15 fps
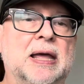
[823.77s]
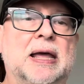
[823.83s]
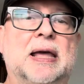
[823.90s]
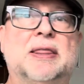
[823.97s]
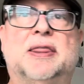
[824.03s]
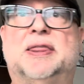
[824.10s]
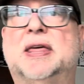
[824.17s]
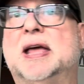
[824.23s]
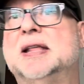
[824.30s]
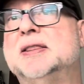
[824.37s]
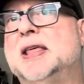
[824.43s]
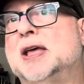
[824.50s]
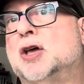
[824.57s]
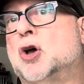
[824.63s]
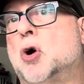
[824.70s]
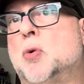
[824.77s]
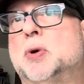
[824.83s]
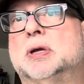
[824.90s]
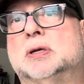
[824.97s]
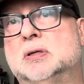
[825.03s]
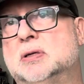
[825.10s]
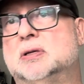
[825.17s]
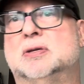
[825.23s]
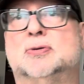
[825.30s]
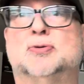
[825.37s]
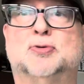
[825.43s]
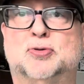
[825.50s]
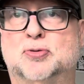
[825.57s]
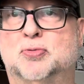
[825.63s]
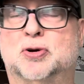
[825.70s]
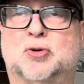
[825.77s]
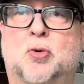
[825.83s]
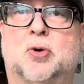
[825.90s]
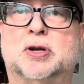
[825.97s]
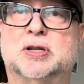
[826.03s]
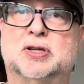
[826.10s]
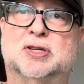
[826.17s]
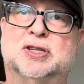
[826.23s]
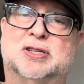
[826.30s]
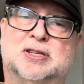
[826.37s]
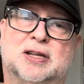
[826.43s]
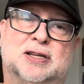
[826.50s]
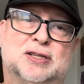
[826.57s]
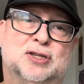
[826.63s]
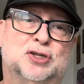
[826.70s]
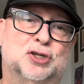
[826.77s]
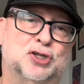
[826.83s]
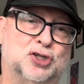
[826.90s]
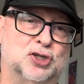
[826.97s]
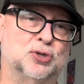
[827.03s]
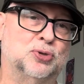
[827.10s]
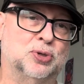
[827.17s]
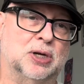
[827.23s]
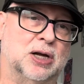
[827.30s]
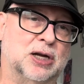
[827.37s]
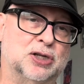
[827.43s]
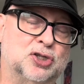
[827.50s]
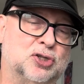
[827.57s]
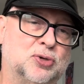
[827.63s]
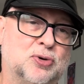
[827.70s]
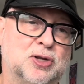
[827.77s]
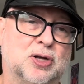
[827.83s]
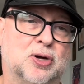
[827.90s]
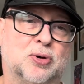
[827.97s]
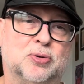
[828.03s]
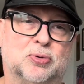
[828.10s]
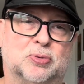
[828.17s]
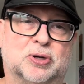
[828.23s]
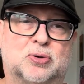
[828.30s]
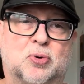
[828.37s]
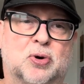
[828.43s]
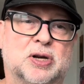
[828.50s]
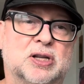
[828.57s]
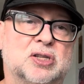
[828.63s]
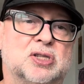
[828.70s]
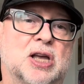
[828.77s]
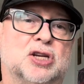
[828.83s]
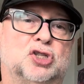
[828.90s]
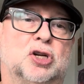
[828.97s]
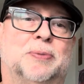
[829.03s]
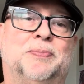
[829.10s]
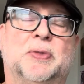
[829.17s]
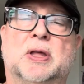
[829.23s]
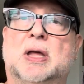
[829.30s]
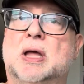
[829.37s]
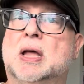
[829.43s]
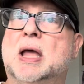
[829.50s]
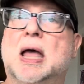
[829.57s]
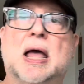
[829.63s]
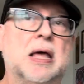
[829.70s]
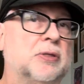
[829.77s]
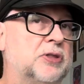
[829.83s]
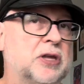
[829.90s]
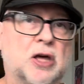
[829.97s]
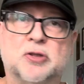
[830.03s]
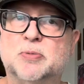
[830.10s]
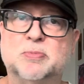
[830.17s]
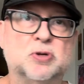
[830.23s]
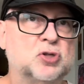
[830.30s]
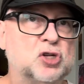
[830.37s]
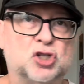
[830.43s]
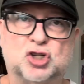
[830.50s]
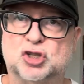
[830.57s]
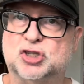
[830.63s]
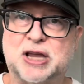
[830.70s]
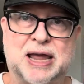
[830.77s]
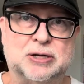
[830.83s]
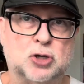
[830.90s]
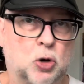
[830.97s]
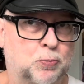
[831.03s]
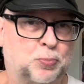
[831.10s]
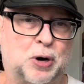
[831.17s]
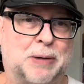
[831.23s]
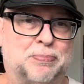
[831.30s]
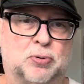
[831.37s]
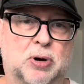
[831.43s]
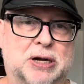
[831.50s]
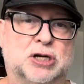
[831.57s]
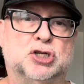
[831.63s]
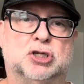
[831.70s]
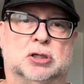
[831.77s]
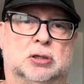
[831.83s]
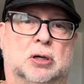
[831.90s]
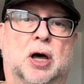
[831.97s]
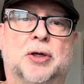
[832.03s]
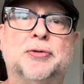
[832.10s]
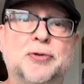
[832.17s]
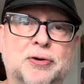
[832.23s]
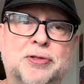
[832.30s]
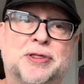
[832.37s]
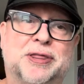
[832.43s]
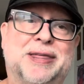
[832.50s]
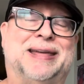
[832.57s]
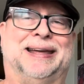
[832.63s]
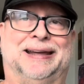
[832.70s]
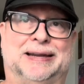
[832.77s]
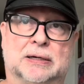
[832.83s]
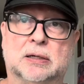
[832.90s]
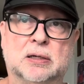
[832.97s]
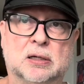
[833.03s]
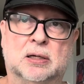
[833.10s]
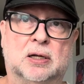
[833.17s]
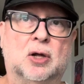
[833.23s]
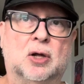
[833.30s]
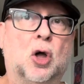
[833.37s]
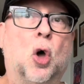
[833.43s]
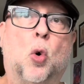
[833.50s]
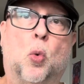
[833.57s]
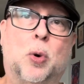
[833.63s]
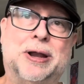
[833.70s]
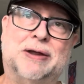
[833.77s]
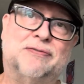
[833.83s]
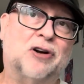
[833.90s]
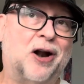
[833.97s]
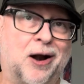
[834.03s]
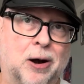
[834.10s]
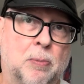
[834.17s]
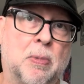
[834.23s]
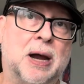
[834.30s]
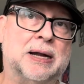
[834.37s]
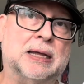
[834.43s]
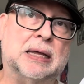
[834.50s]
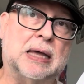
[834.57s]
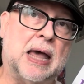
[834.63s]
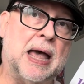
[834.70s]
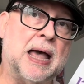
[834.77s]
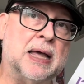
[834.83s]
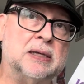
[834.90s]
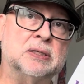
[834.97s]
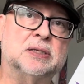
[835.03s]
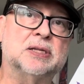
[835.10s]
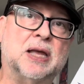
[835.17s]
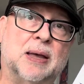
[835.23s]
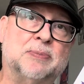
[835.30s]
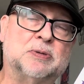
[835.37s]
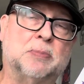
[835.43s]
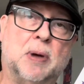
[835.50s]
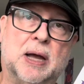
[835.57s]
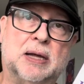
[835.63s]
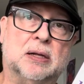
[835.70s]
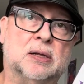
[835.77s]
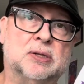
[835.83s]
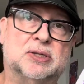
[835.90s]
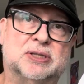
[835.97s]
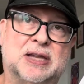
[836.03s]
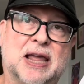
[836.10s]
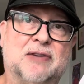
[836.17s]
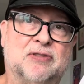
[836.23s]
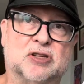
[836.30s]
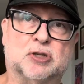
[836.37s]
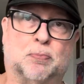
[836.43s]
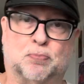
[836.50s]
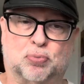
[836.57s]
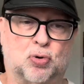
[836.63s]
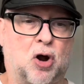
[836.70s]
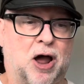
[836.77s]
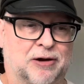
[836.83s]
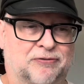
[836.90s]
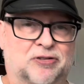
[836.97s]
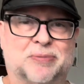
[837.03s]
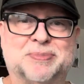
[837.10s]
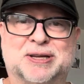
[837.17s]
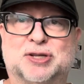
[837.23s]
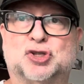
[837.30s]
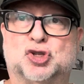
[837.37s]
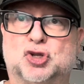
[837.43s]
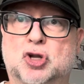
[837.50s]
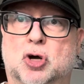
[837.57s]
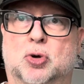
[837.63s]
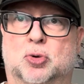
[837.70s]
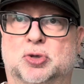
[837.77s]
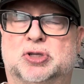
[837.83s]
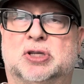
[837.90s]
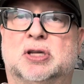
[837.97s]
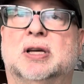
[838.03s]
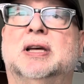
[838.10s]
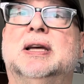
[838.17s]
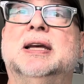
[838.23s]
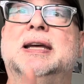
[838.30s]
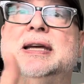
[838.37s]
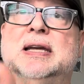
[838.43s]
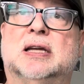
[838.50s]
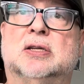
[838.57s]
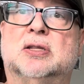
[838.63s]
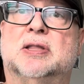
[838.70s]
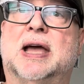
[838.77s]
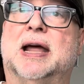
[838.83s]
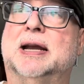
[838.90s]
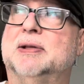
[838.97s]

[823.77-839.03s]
Then they go into the recording studio, the recording session. The other musicians had no preparation other than whatever harmonic concepts Miles Davis brought from his notes into that.